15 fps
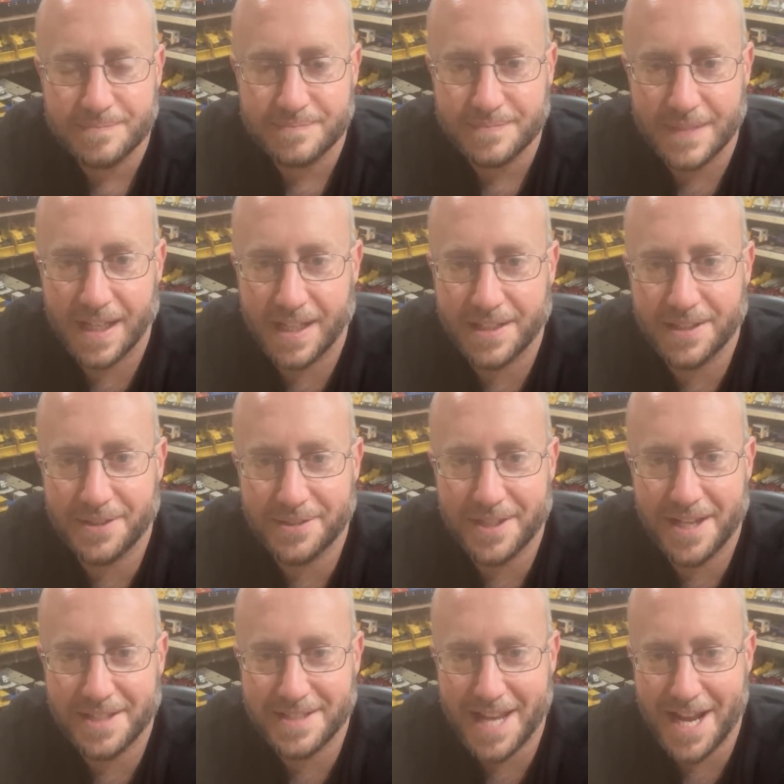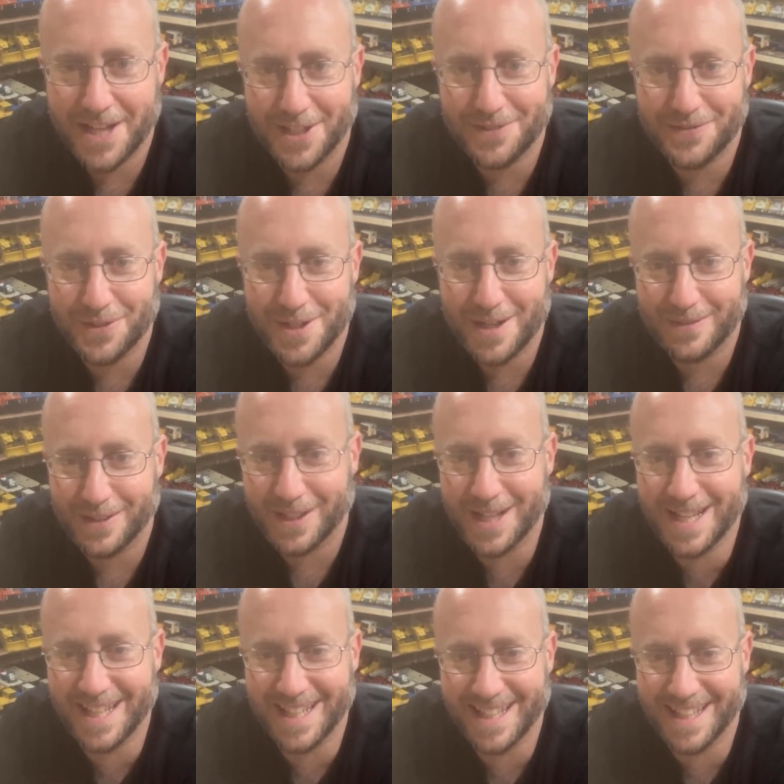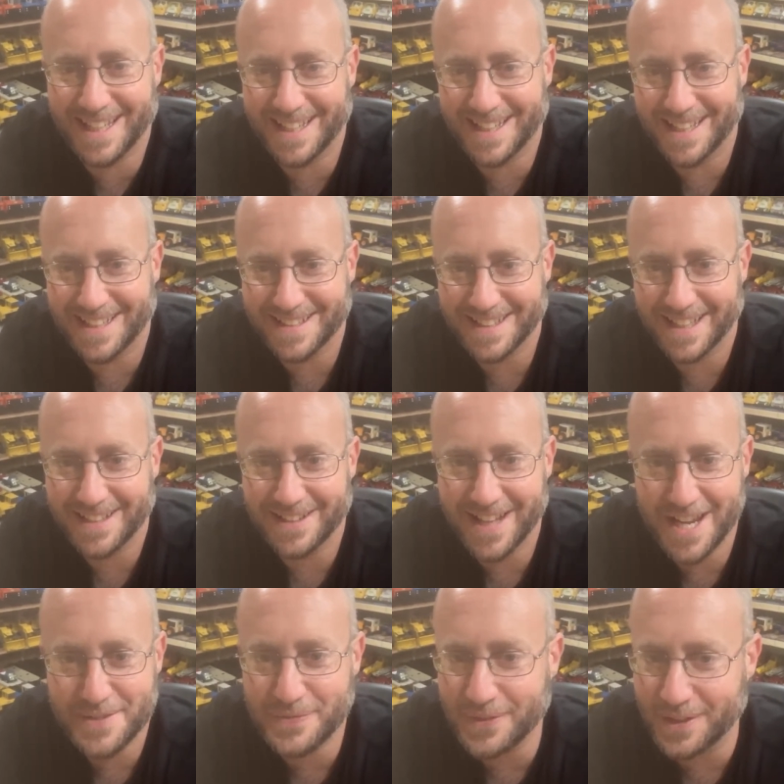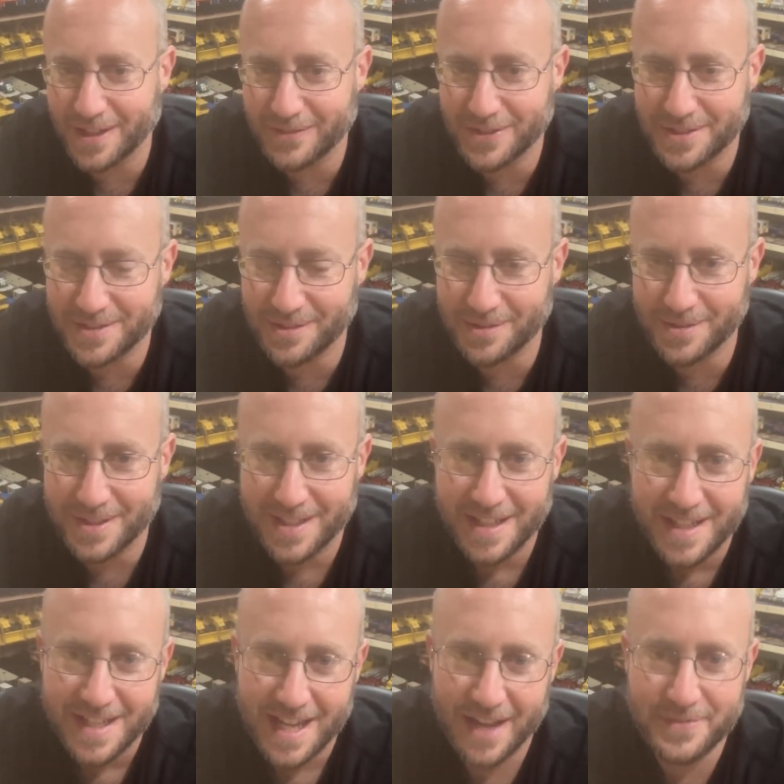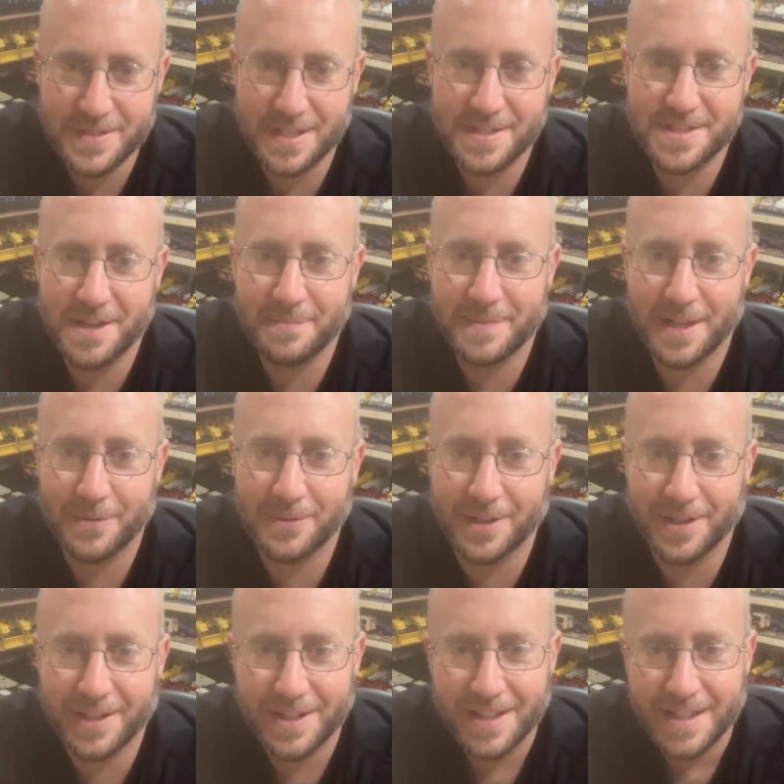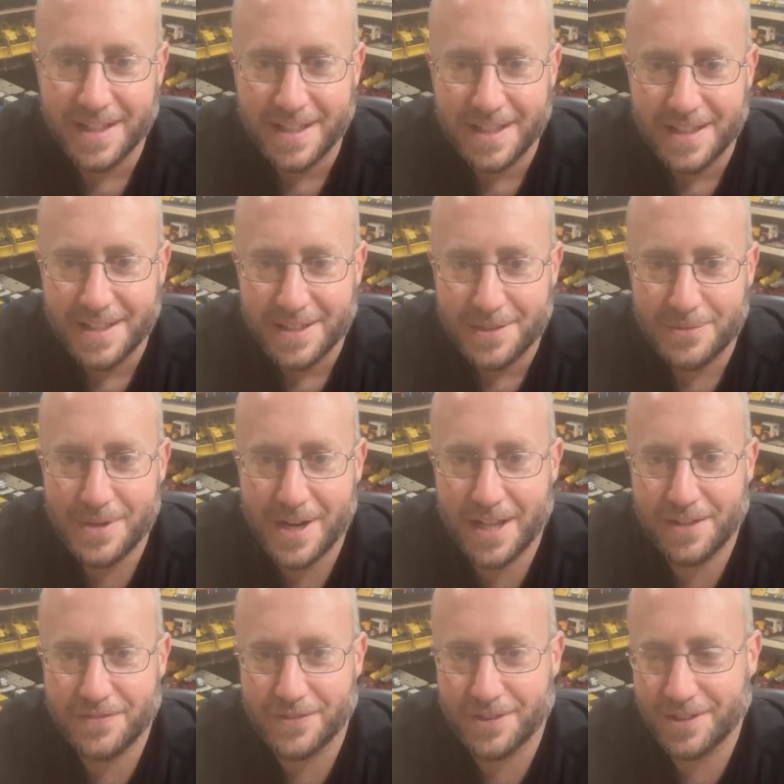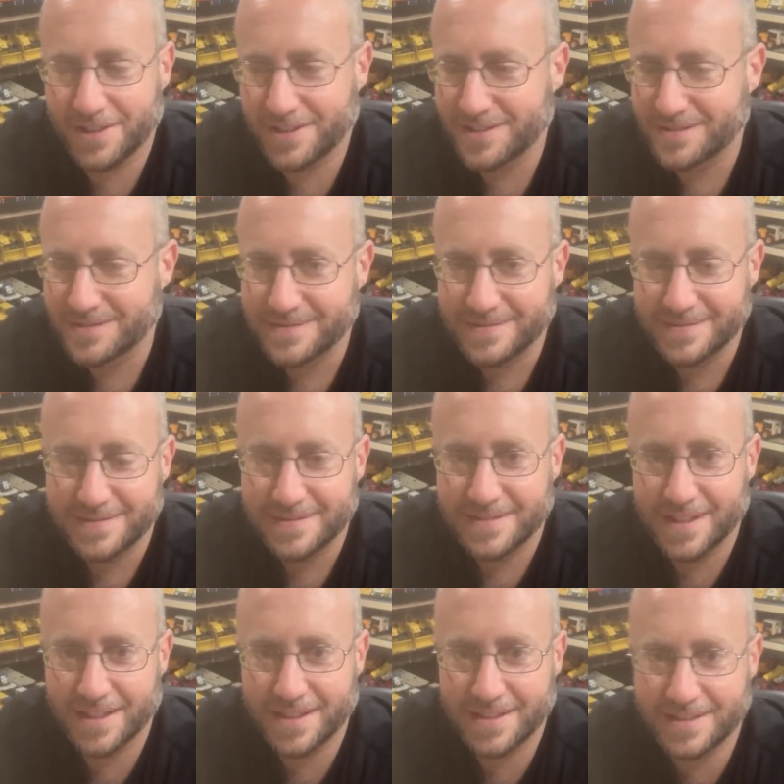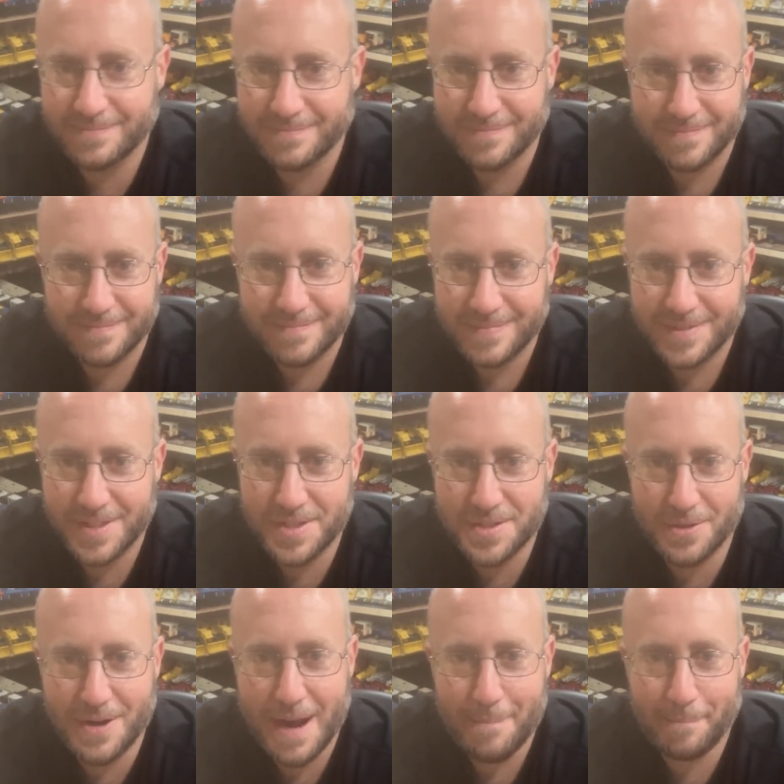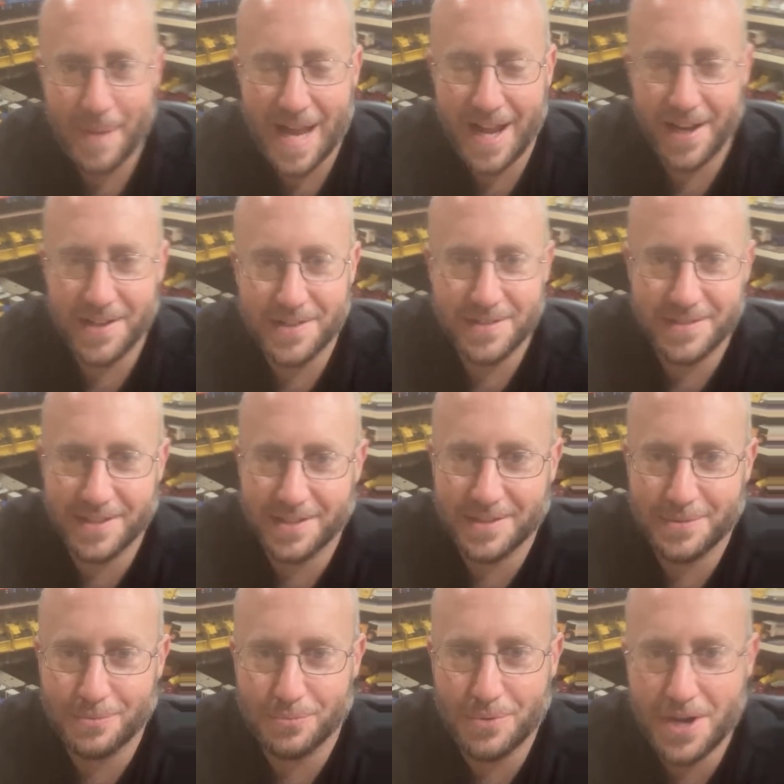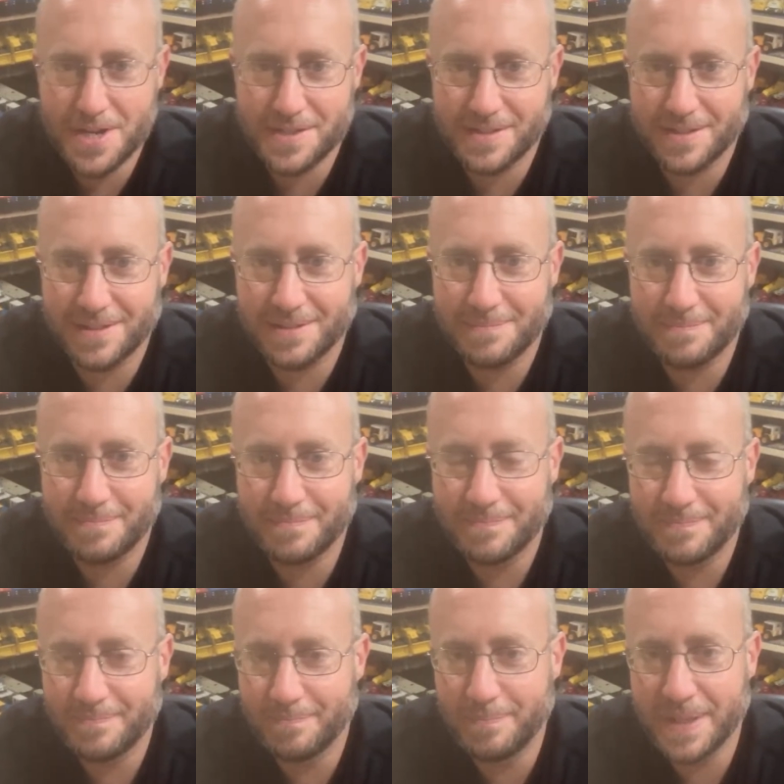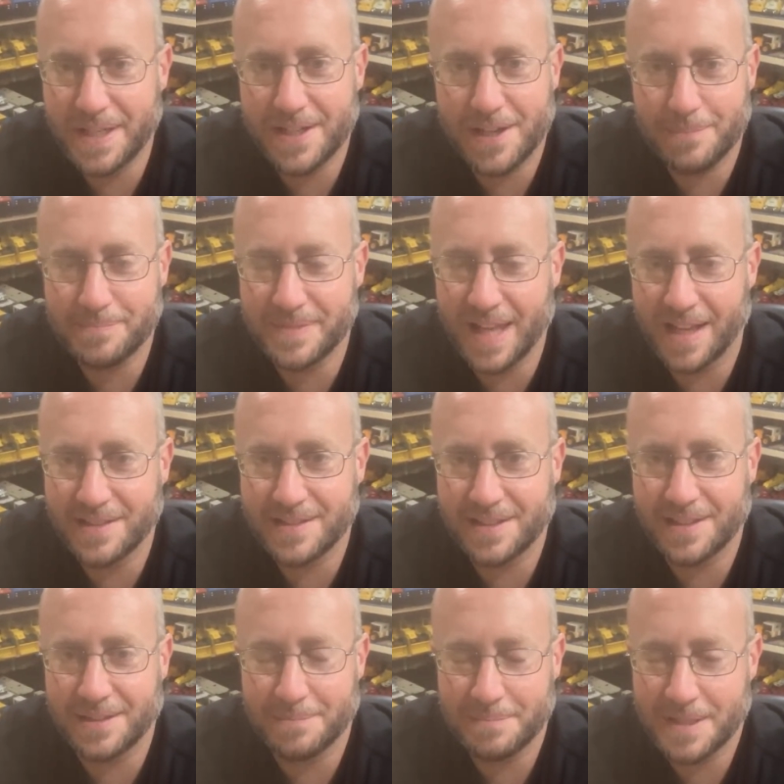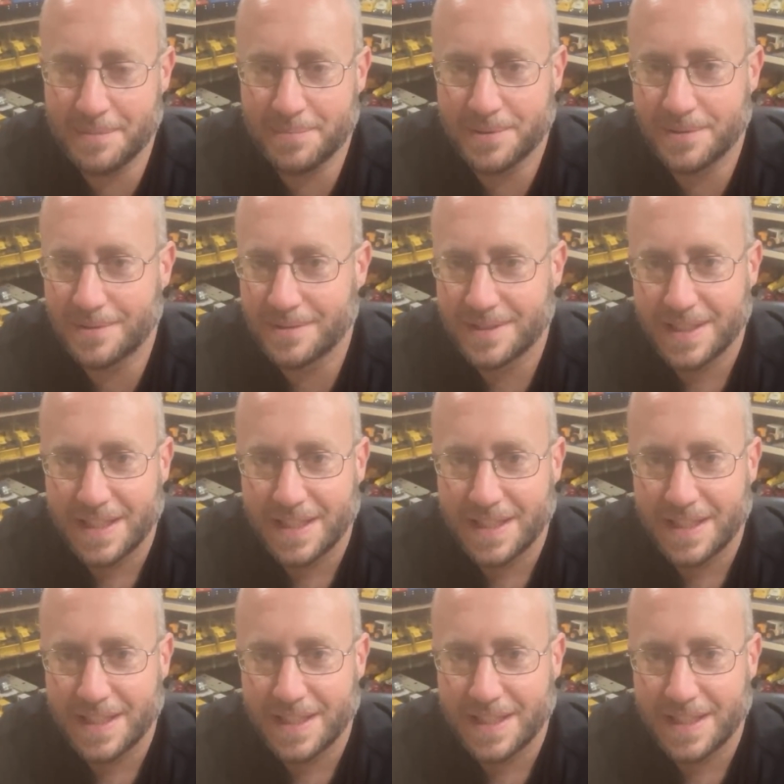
I know, yeah, Tonka forever. They'd last forever too. I've seen some that were ready for the scrap pile. They're rusted, beat up, dented, and you